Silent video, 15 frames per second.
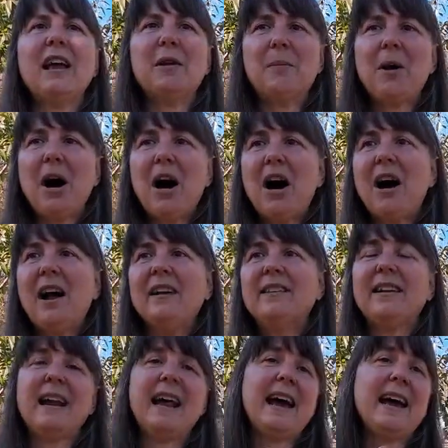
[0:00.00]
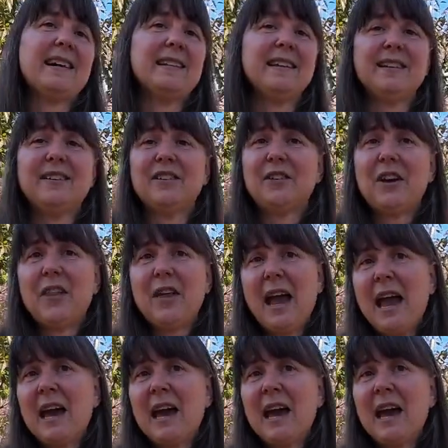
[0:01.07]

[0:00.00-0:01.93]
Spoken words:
and a pond, and I had a list of all the